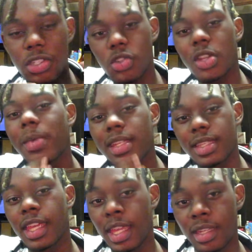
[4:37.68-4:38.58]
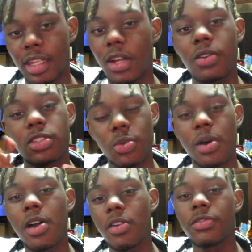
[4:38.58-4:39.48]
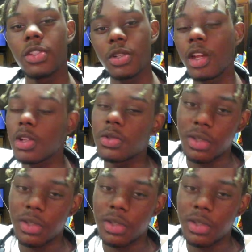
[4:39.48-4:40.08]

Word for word: Stream at 10, go to 12, New Year's.